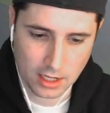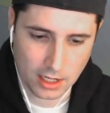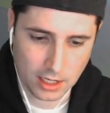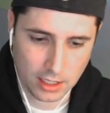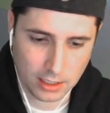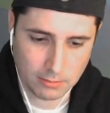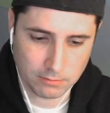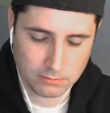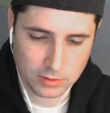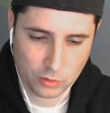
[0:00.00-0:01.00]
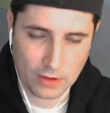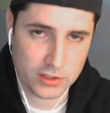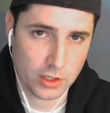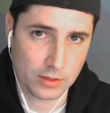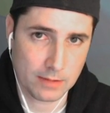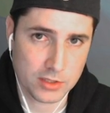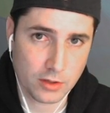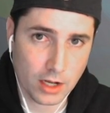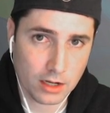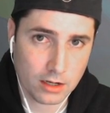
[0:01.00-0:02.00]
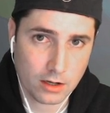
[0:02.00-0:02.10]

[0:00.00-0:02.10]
Gravestone Neptuna.